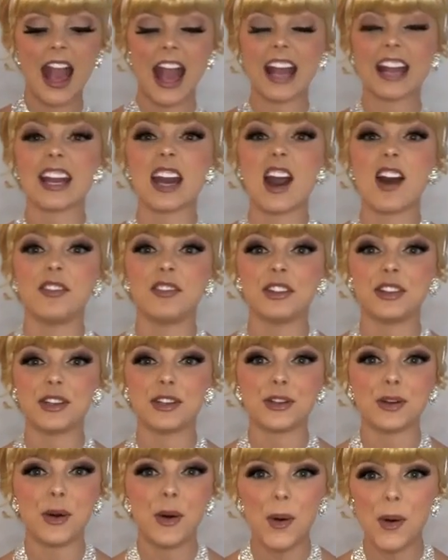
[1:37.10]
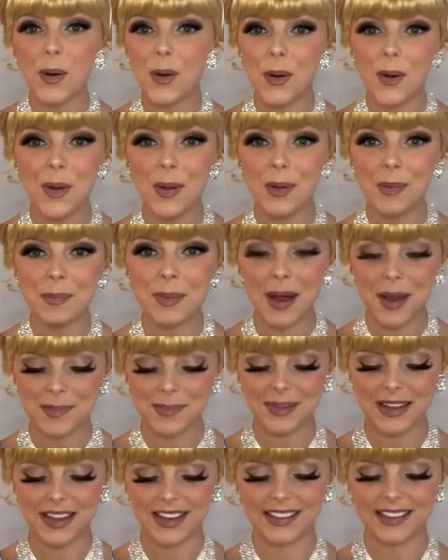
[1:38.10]
and cover your whole
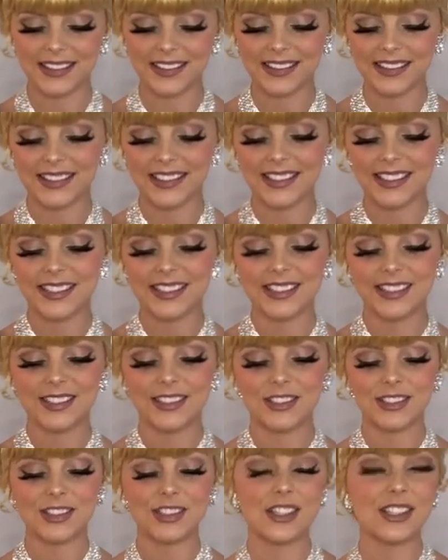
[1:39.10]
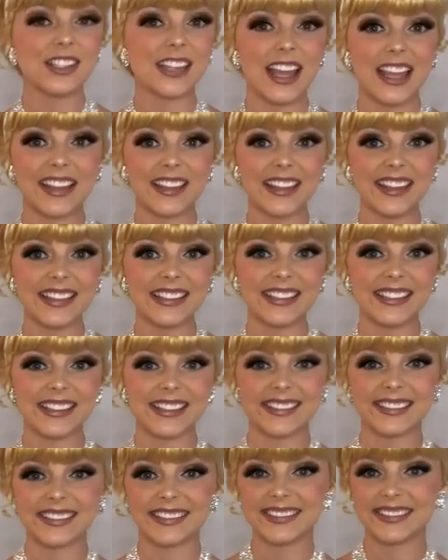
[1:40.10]
pumpkin, just like this.